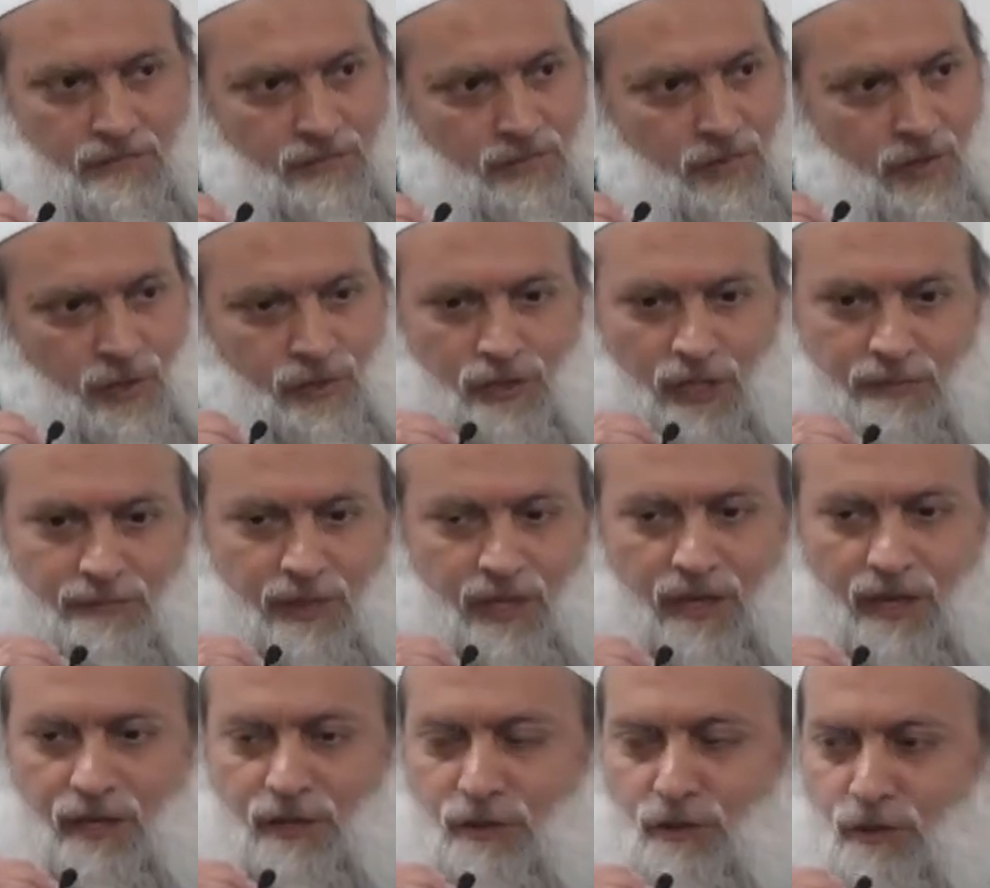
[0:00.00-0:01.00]
is
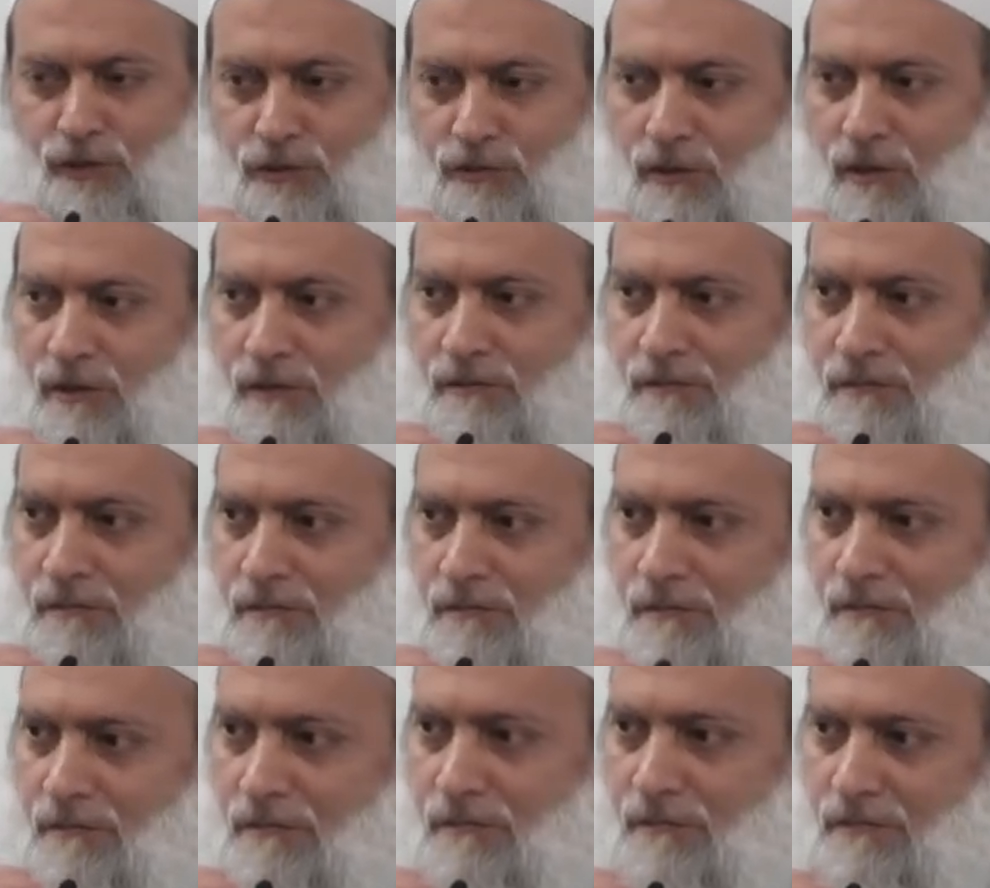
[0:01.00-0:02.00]
something unusual.
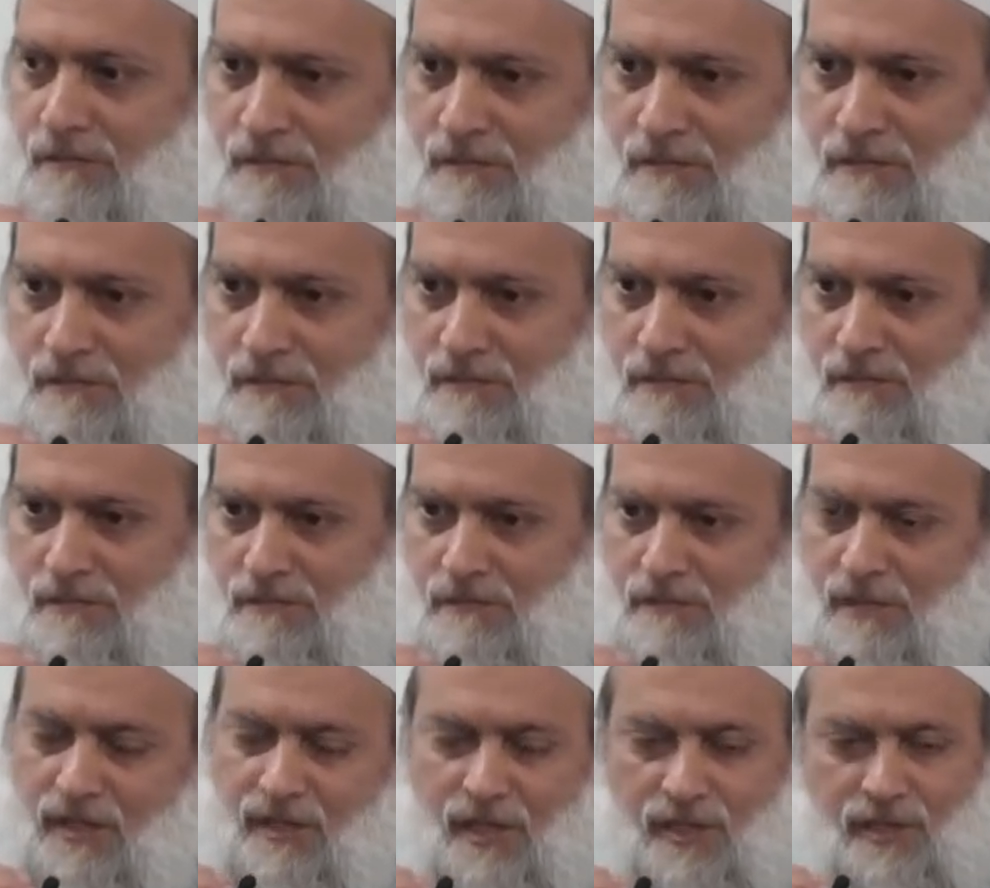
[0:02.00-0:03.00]

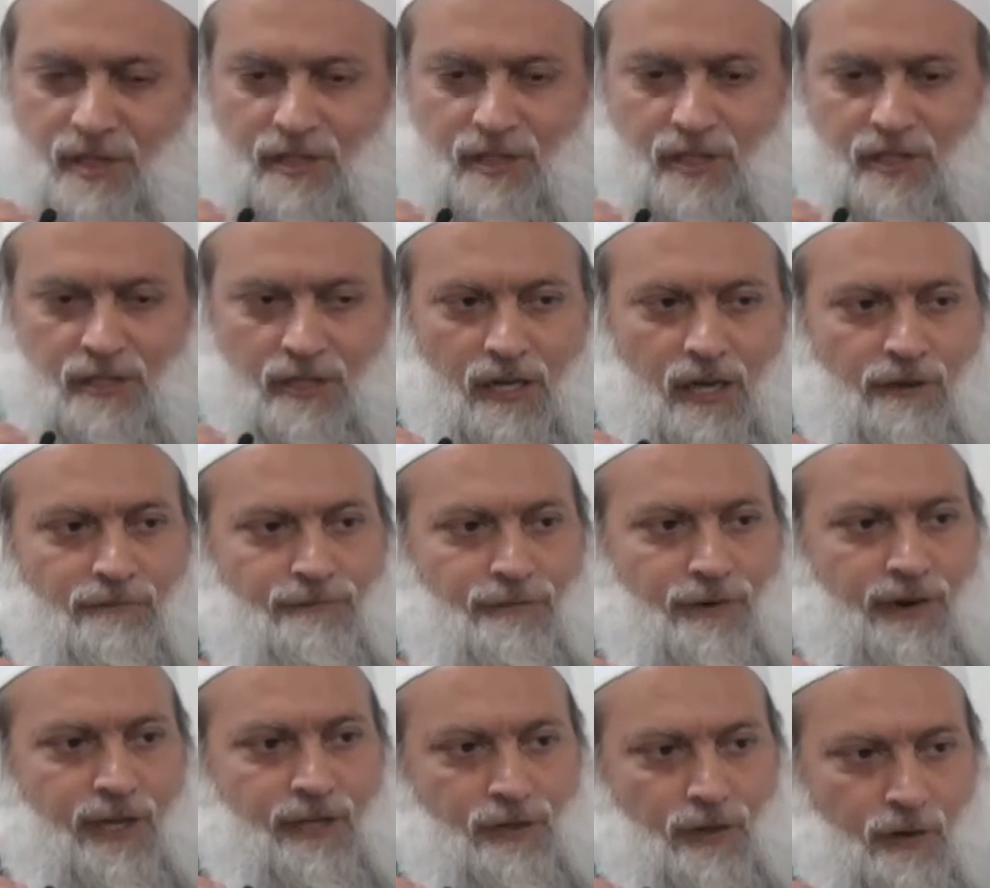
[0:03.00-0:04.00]
But this is his love
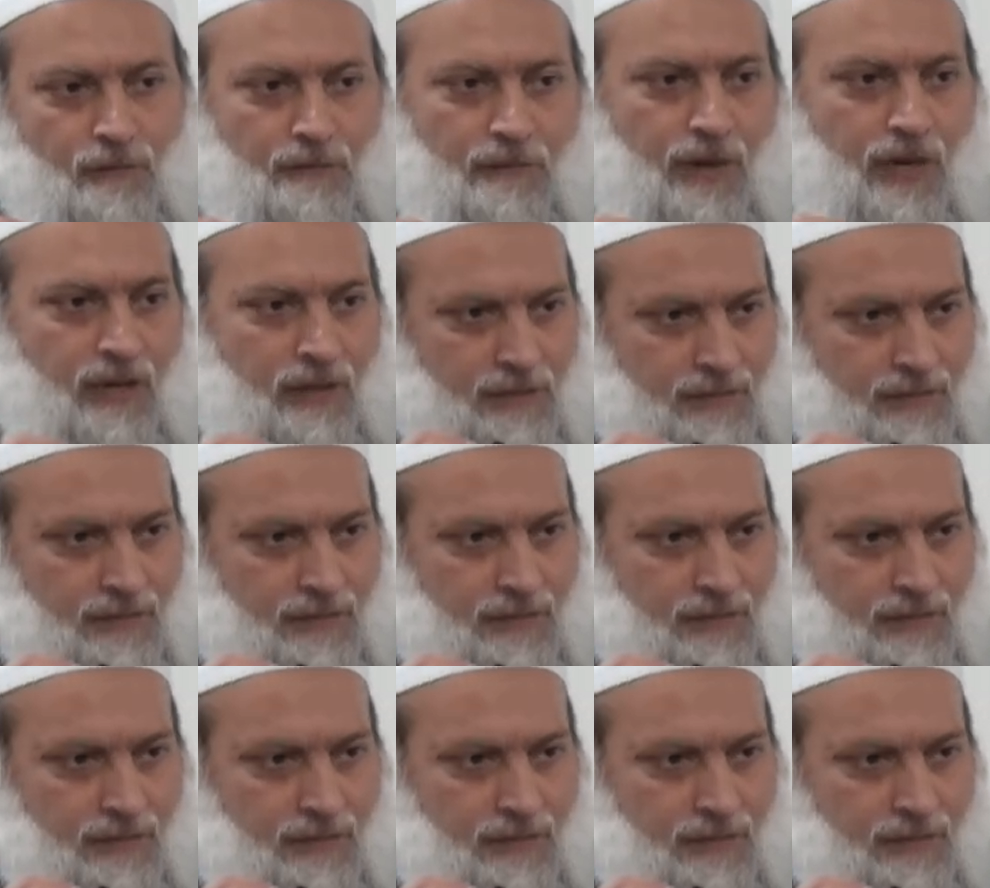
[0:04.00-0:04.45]
for his ummah.